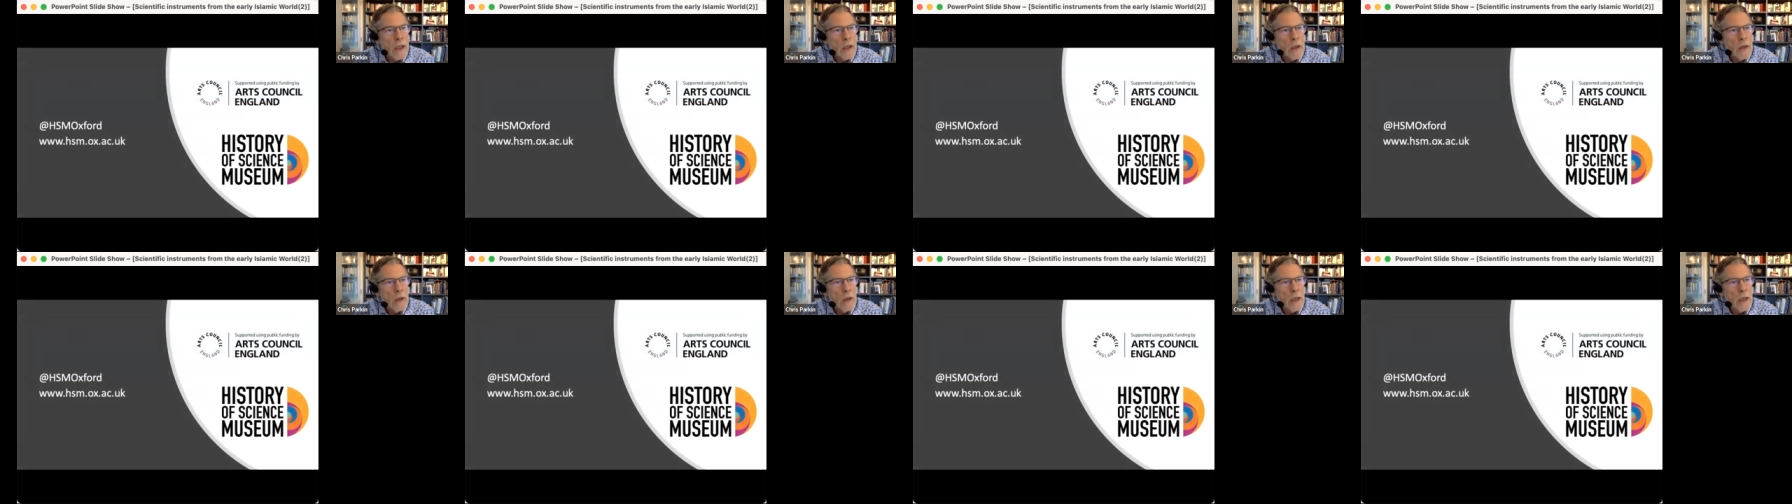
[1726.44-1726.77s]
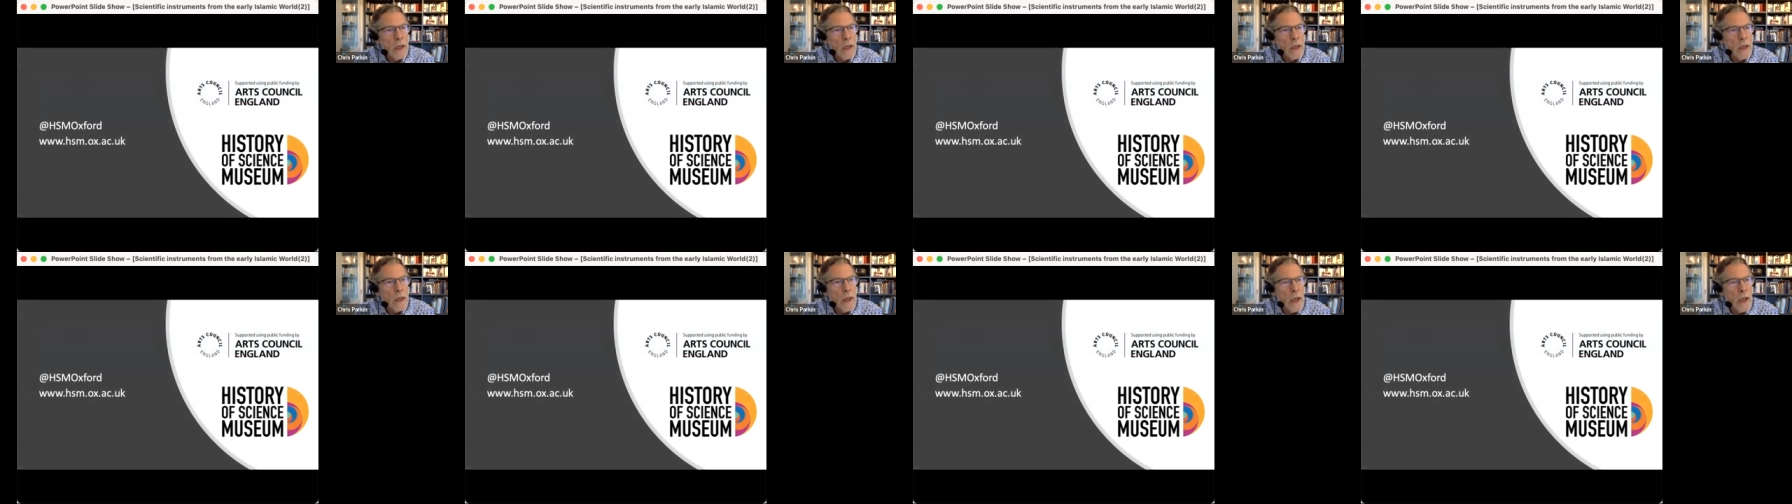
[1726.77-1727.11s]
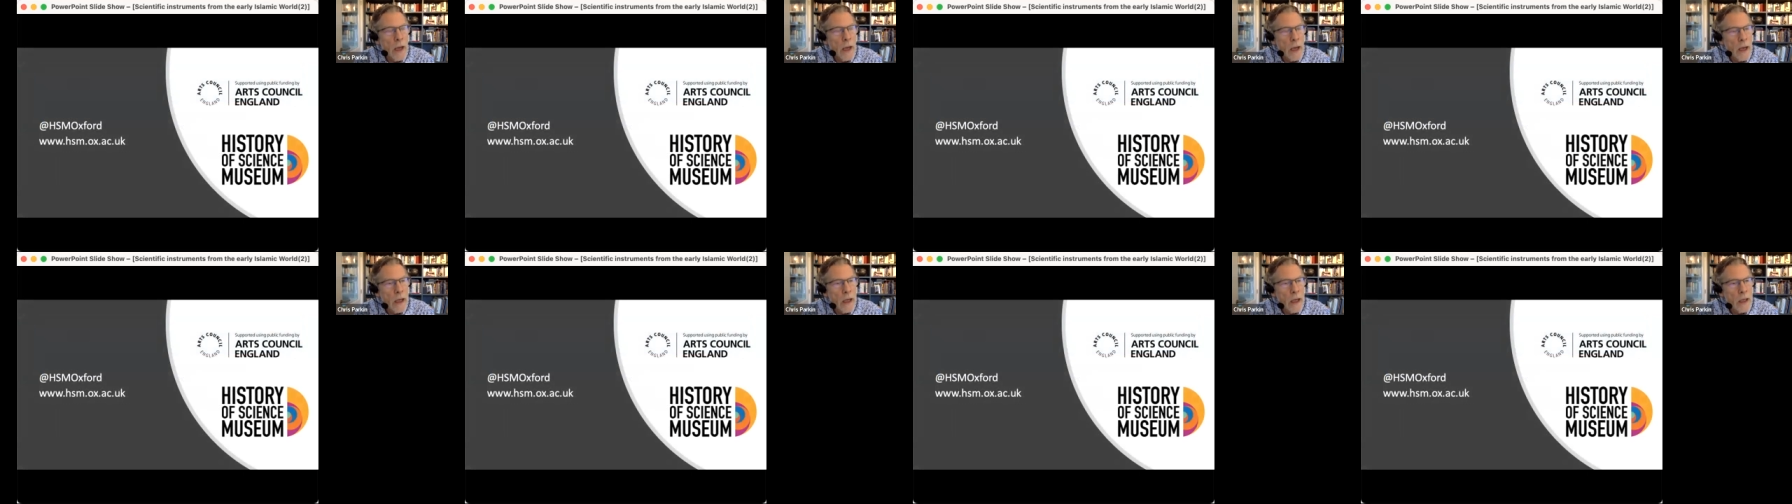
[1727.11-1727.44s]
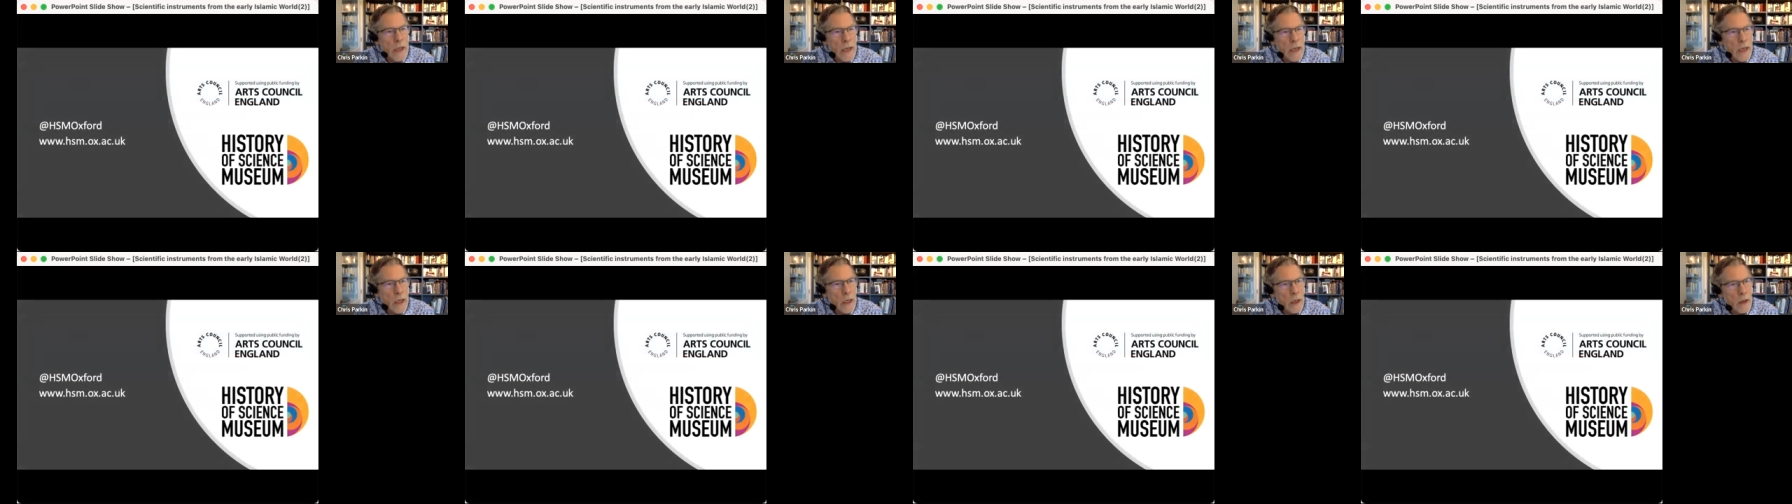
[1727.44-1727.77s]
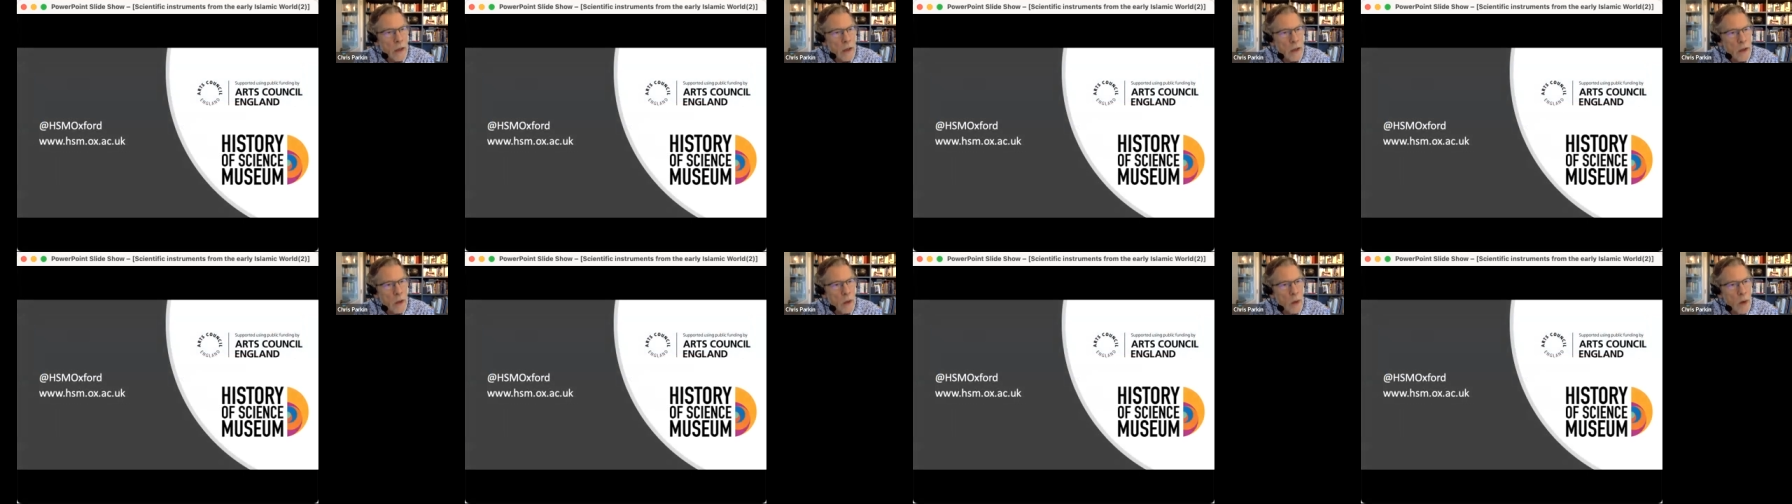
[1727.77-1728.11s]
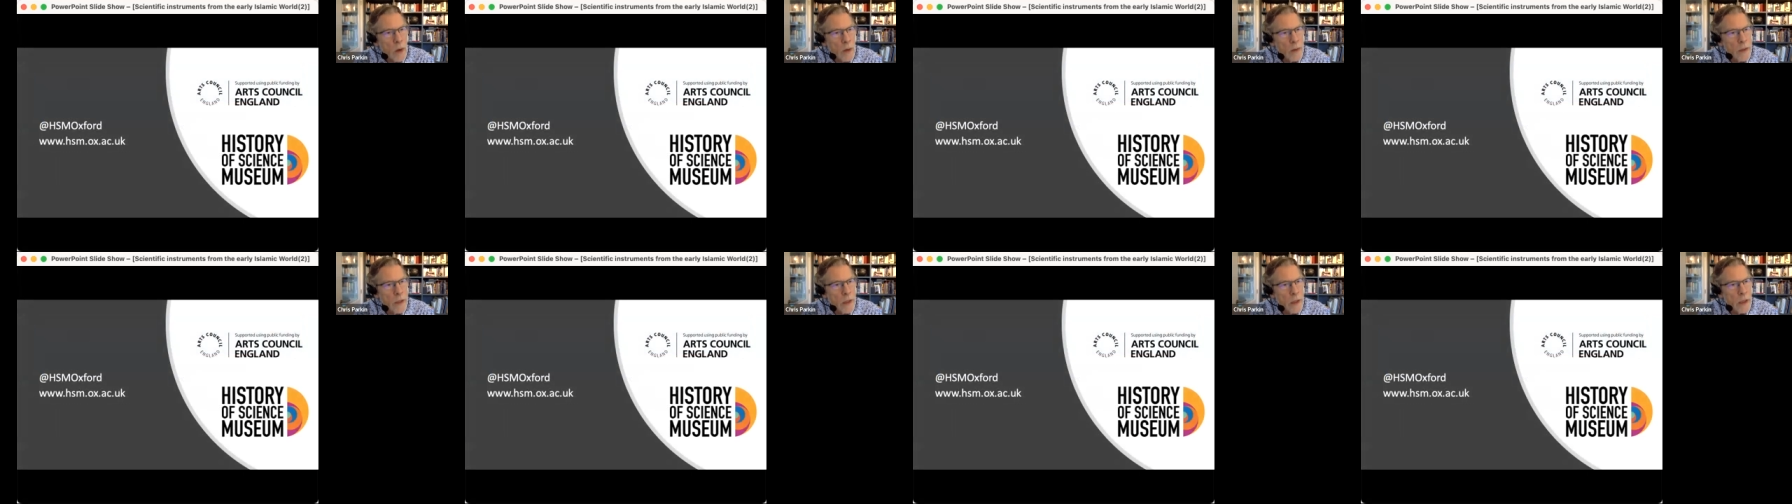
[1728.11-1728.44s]
you can uh, take a look at the
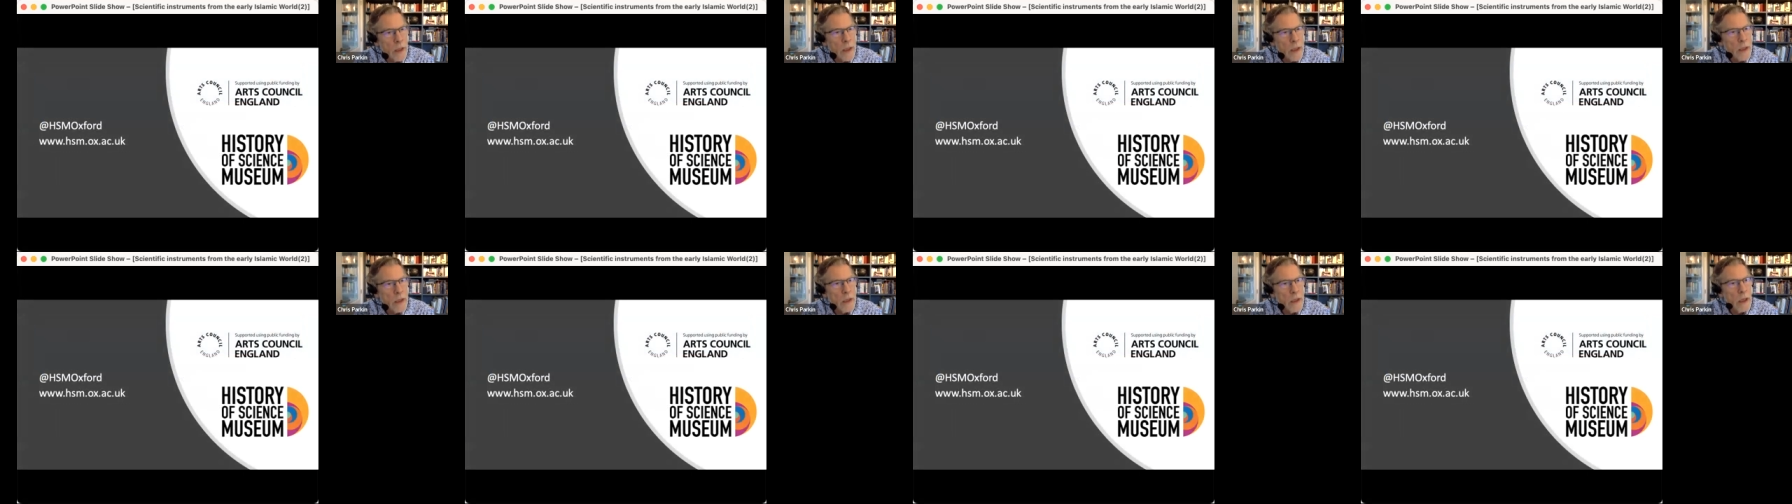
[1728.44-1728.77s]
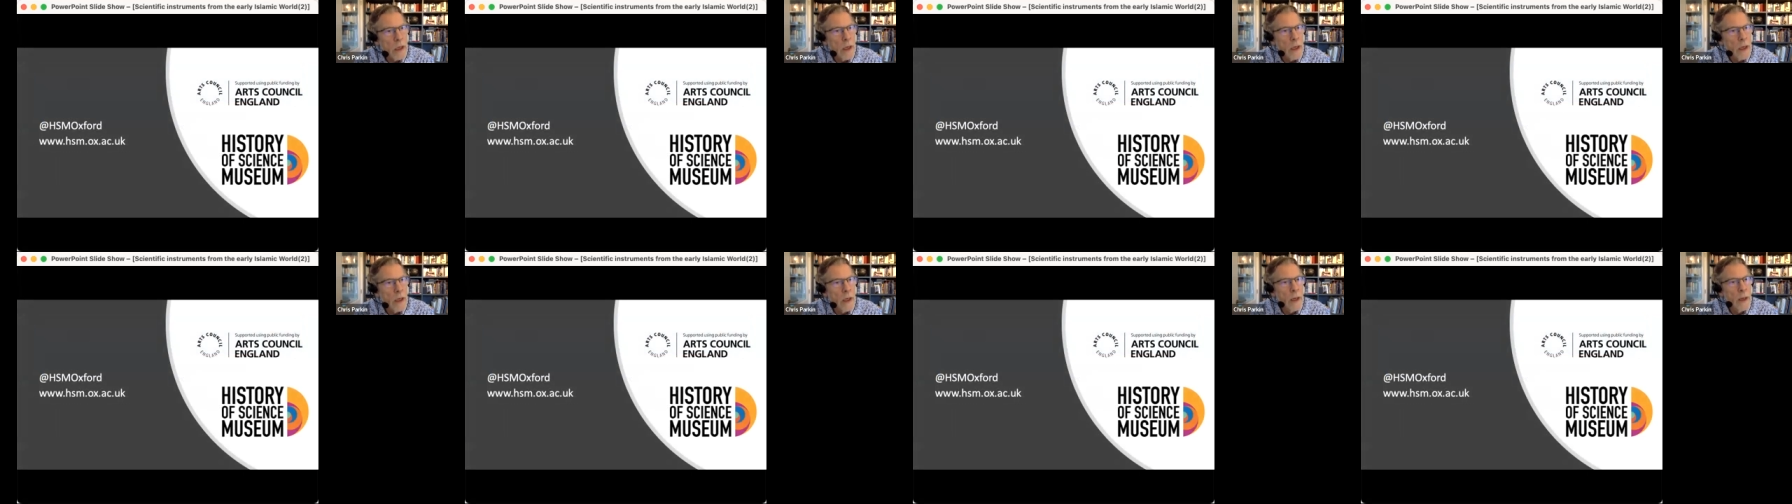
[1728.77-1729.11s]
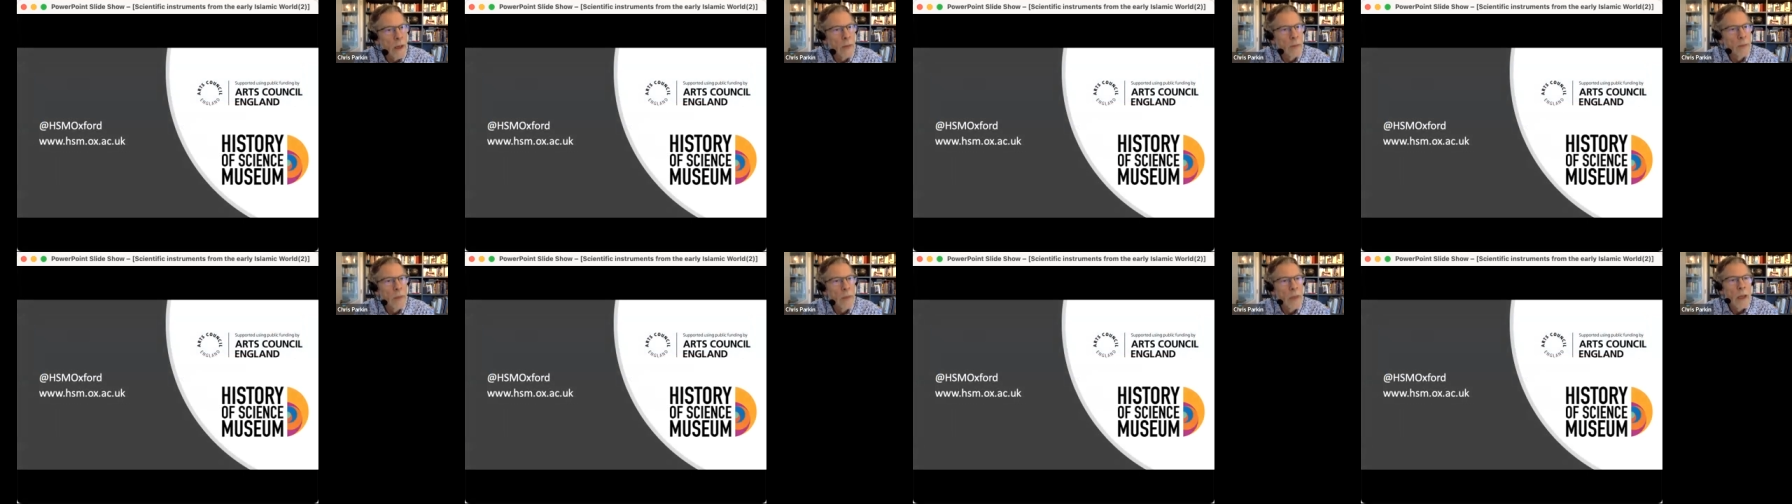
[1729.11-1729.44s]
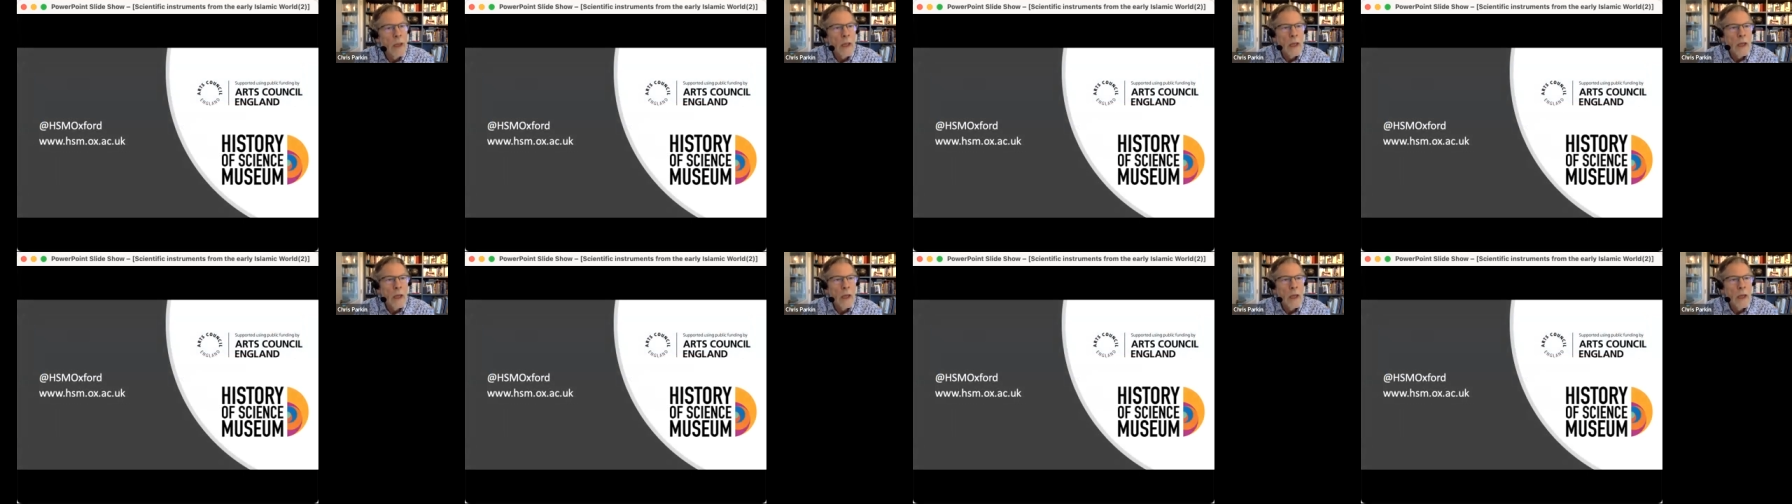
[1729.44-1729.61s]
website, um,